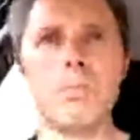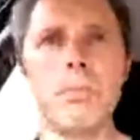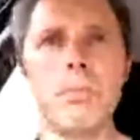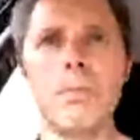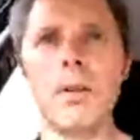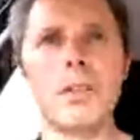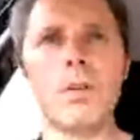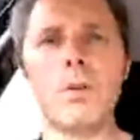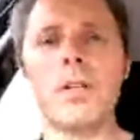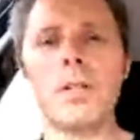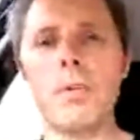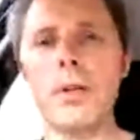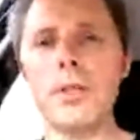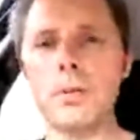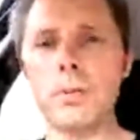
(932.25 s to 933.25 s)
and always
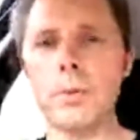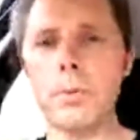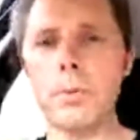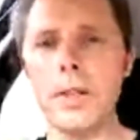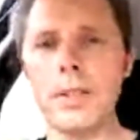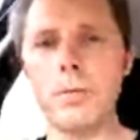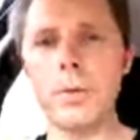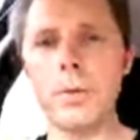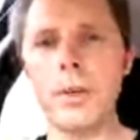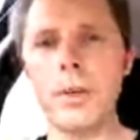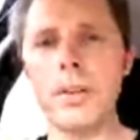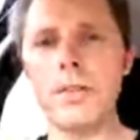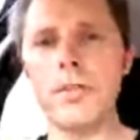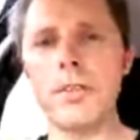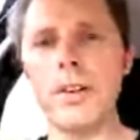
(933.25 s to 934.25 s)
possible, but
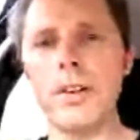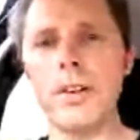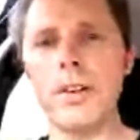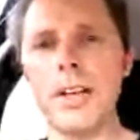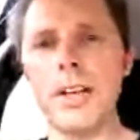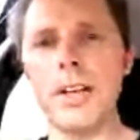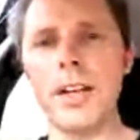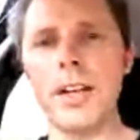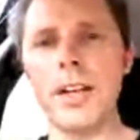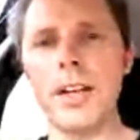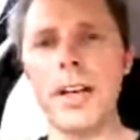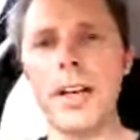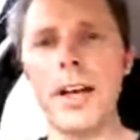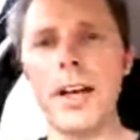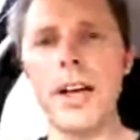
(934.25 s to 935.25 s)
wherever
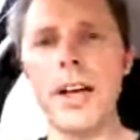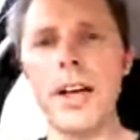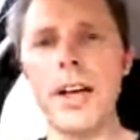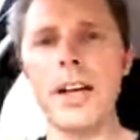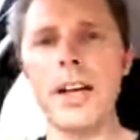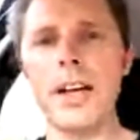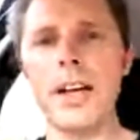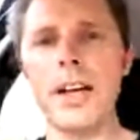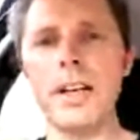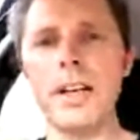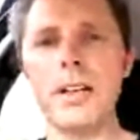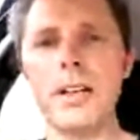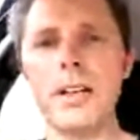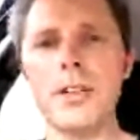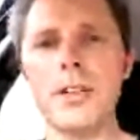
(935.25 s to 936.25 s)
I can,
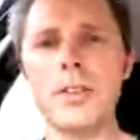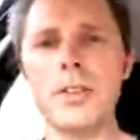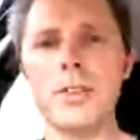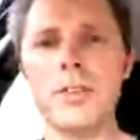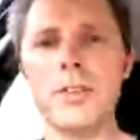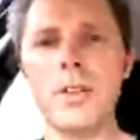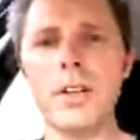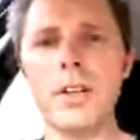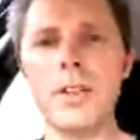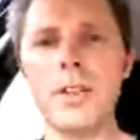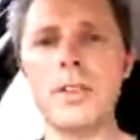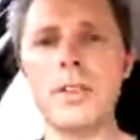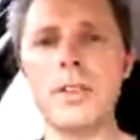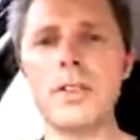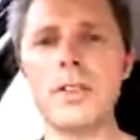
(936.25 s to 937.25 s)
I try and
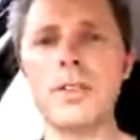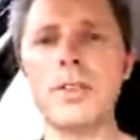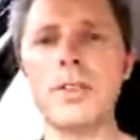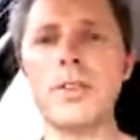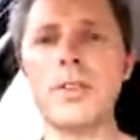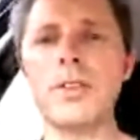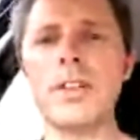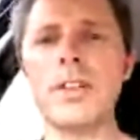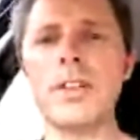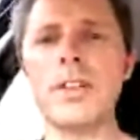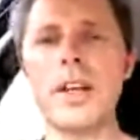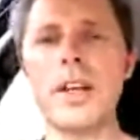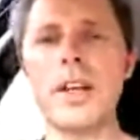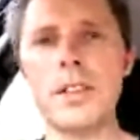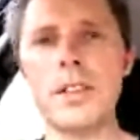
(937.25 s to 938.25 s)
do that.
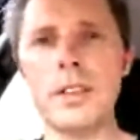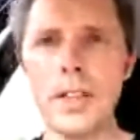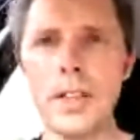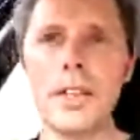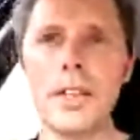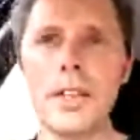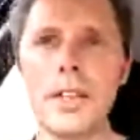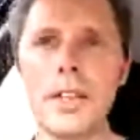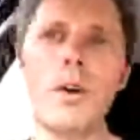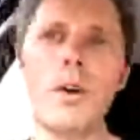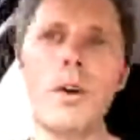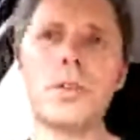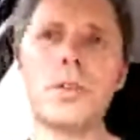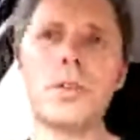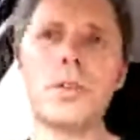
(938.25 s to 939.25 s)
And
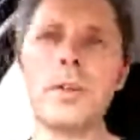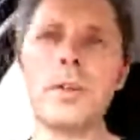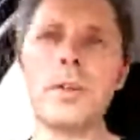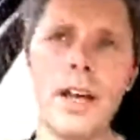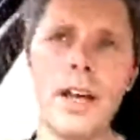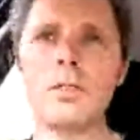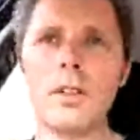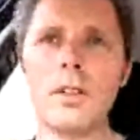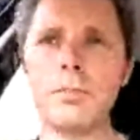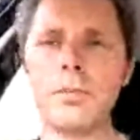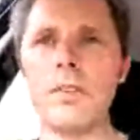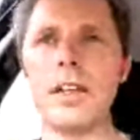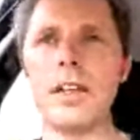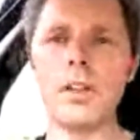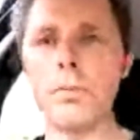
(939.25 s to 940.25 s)
ultimately,
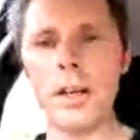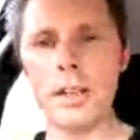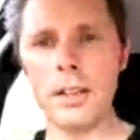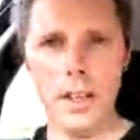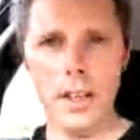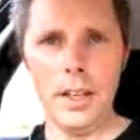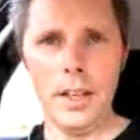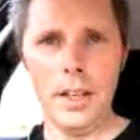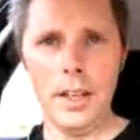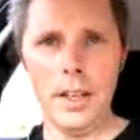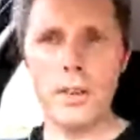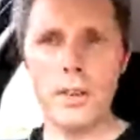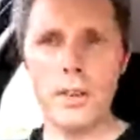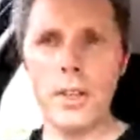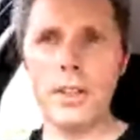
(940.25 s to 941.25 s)
that's how
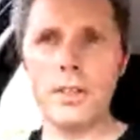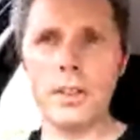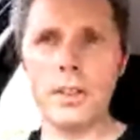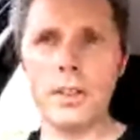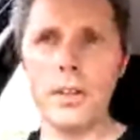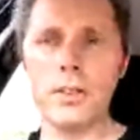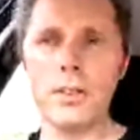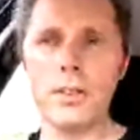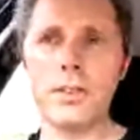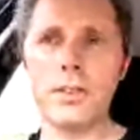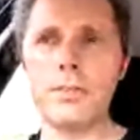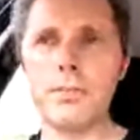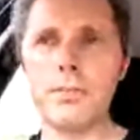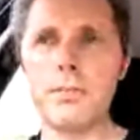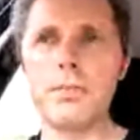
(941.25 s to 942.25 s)
um, having
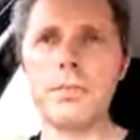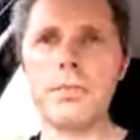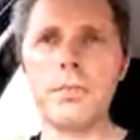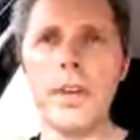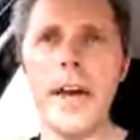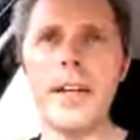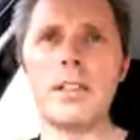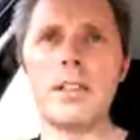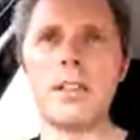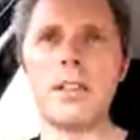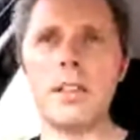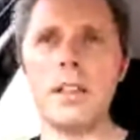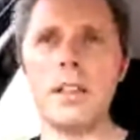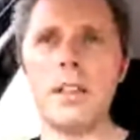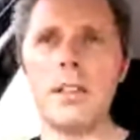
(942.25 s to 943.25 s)
exited kind of corporate
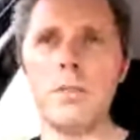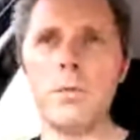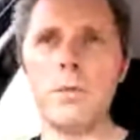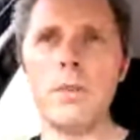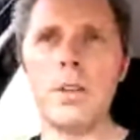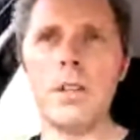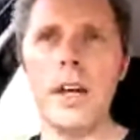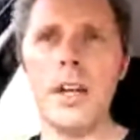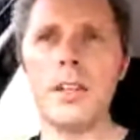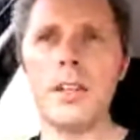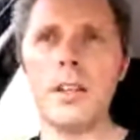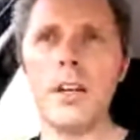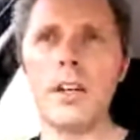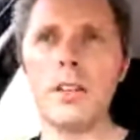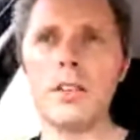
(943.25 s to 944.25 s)
marketing uh, a
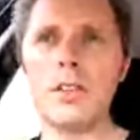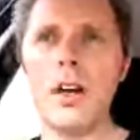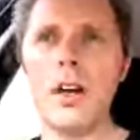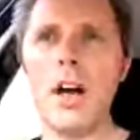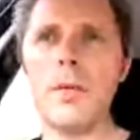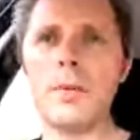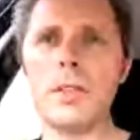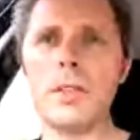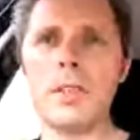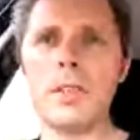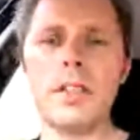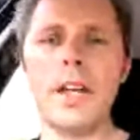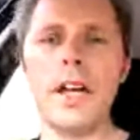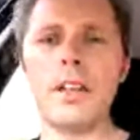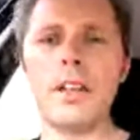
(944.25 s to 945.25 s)
few years ago, I sort of
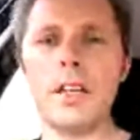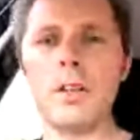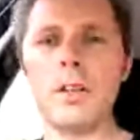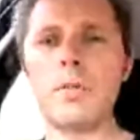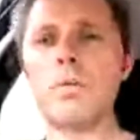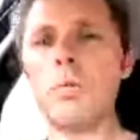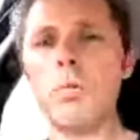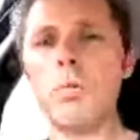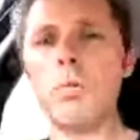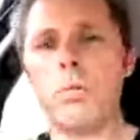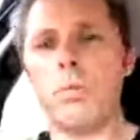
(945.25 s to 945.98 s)
had